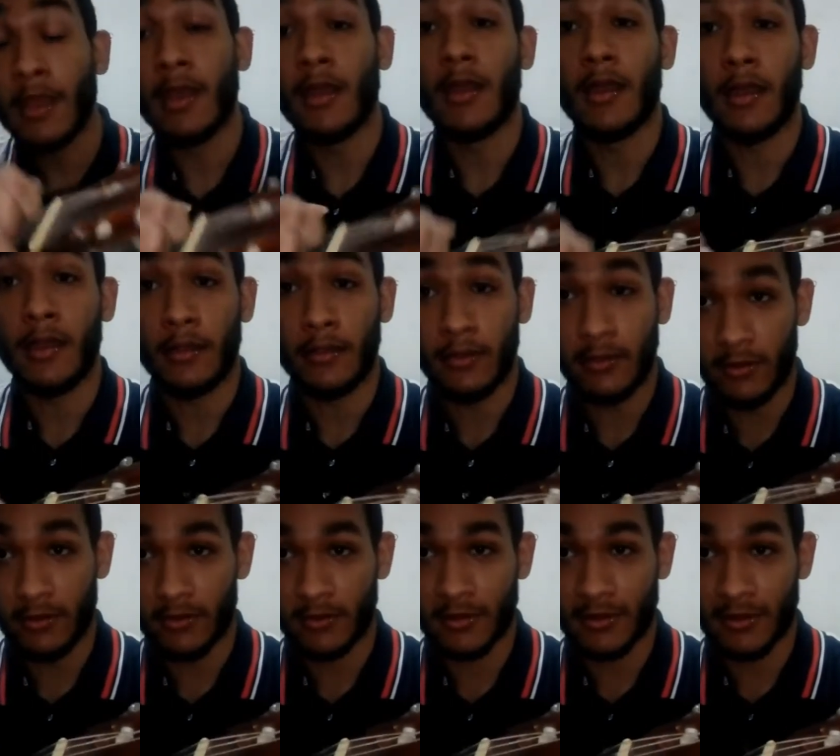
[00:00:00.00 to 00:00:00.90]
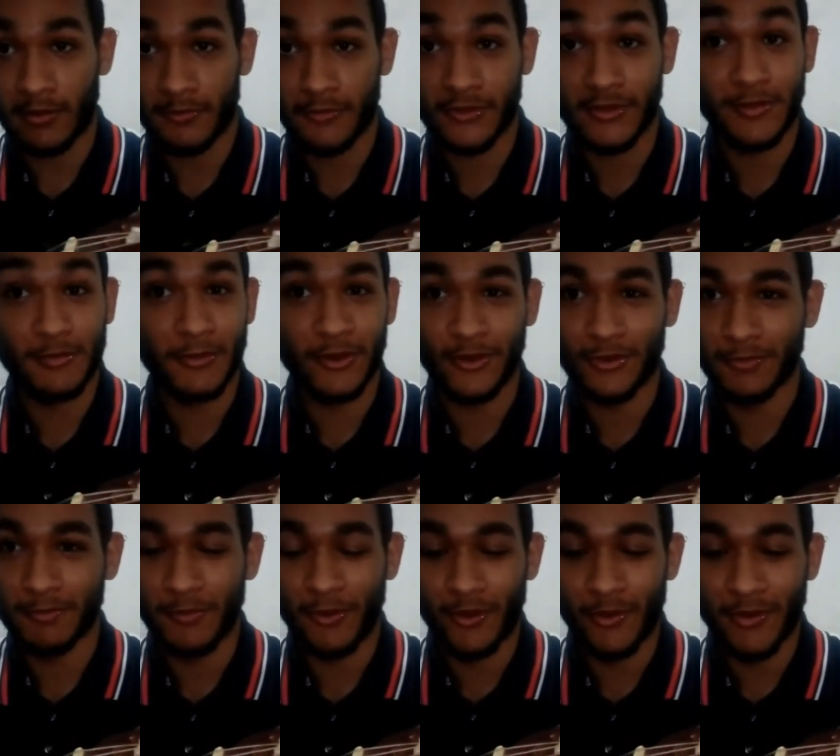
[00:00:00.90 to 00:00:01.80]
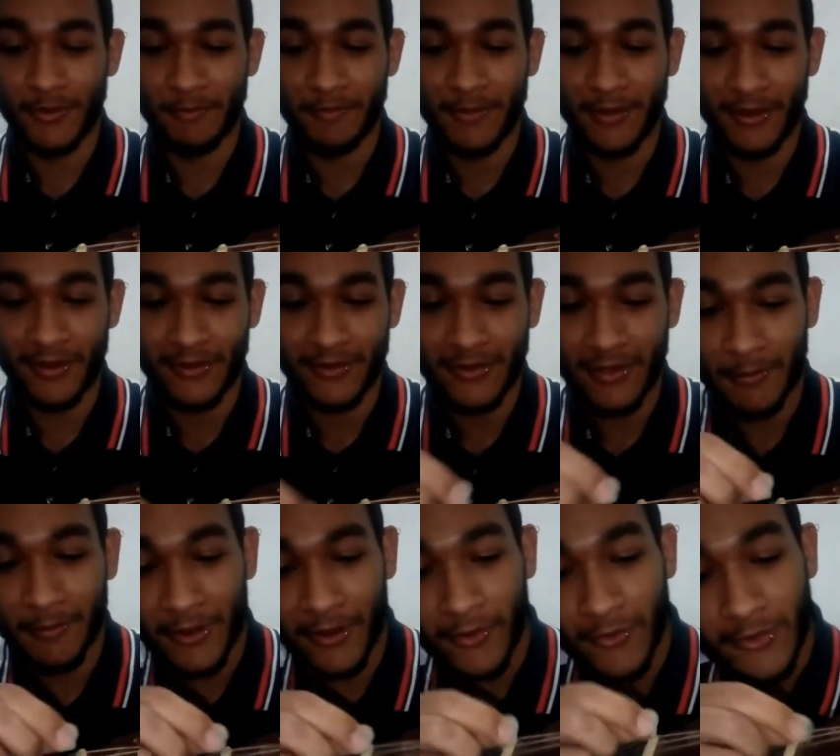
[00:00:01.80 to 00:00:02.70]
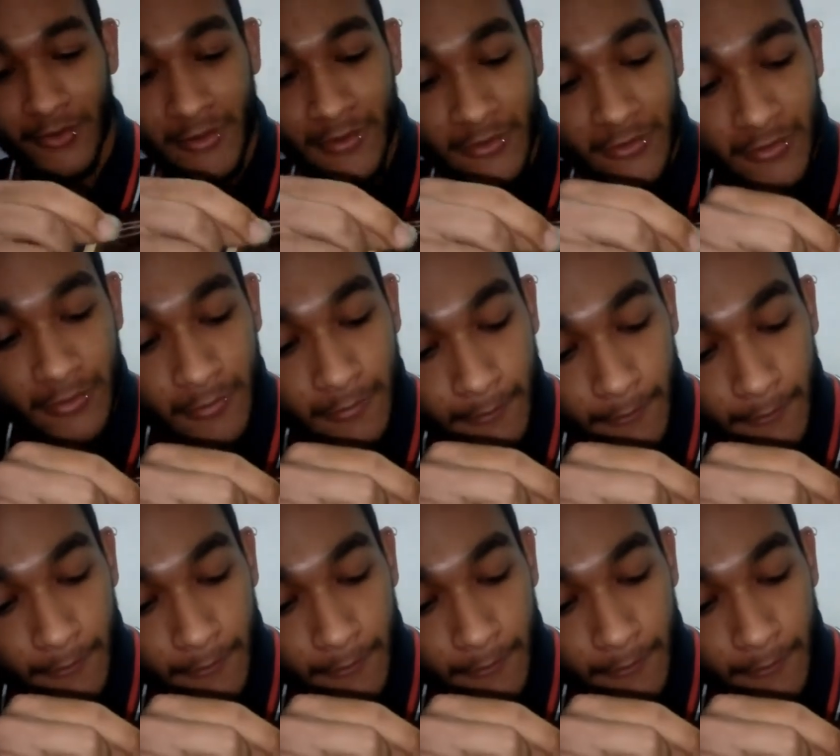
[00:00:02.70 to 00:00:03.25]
And here comes the most boring part about this.